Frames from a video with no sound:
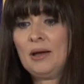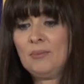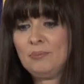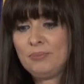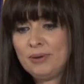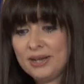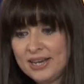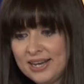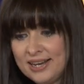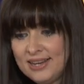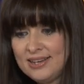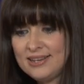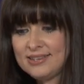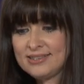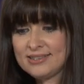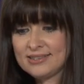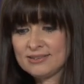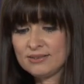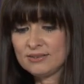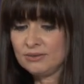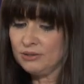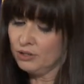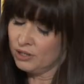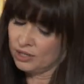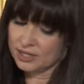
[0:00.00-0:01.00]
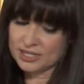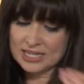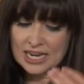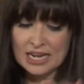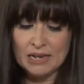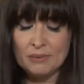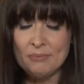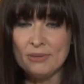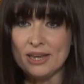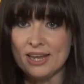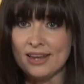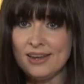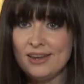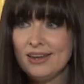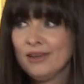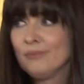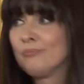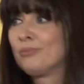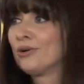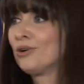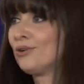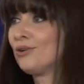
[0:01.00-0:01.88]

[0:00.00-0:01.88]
please, you can tell me, but